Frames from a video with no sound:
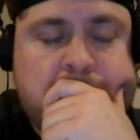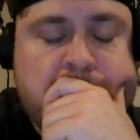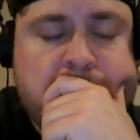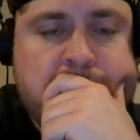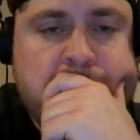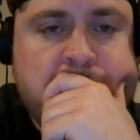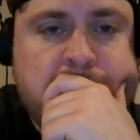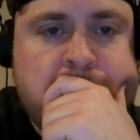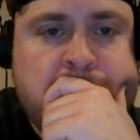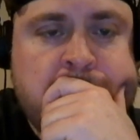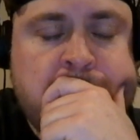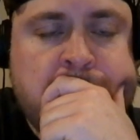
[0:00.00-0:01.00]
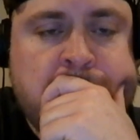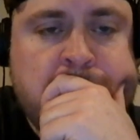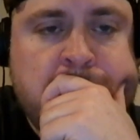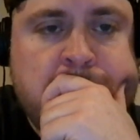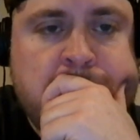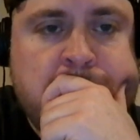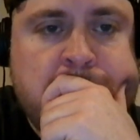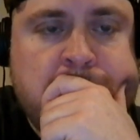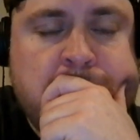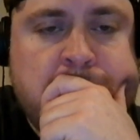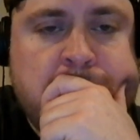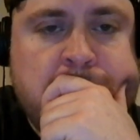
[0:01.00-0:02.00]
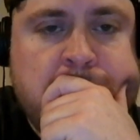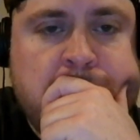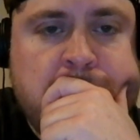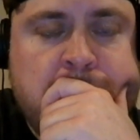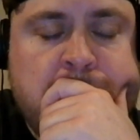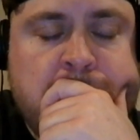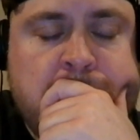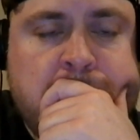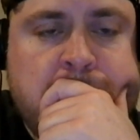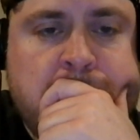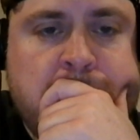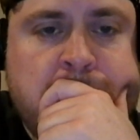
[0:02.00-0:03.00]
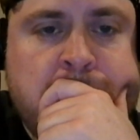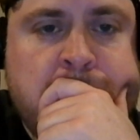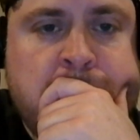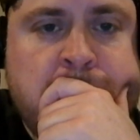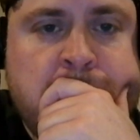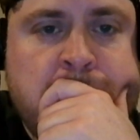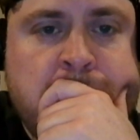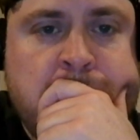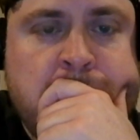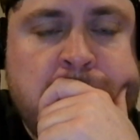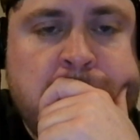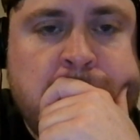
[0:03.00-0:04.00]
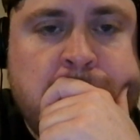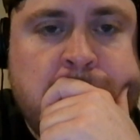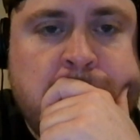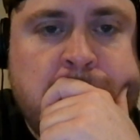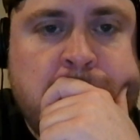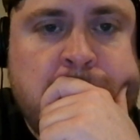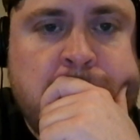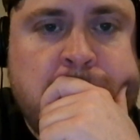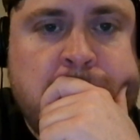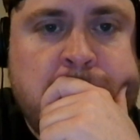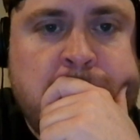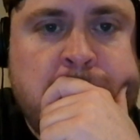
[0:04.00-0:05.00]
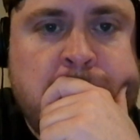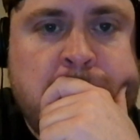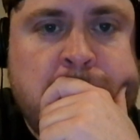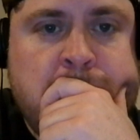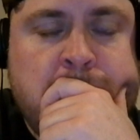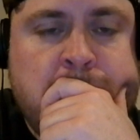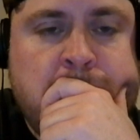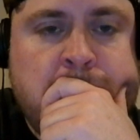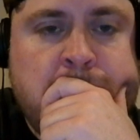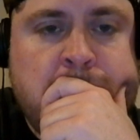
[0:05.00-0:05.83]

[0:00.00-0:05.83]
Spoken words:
[no speech]